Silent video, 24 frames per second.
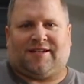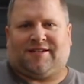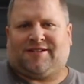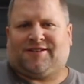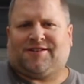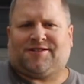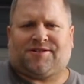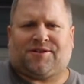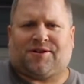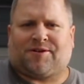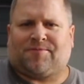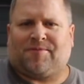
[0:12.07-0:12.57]

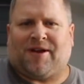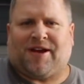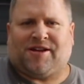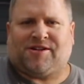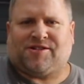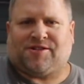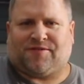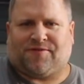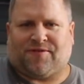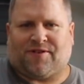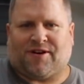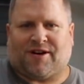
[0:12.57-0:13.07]
district
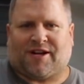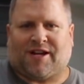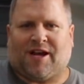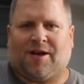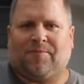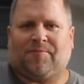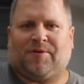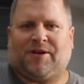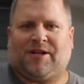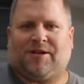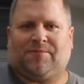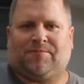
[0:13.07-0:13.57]
manager for a
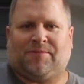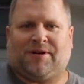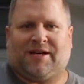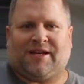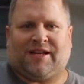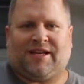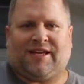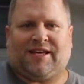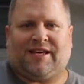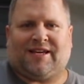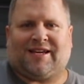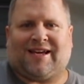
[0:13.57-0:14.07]
company,
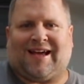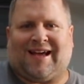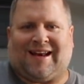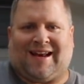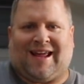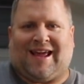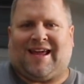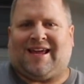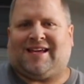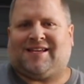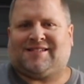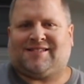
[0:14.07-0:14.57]
but he
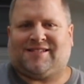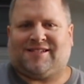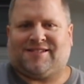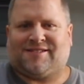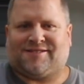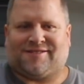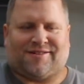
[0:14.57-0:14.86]
got ASE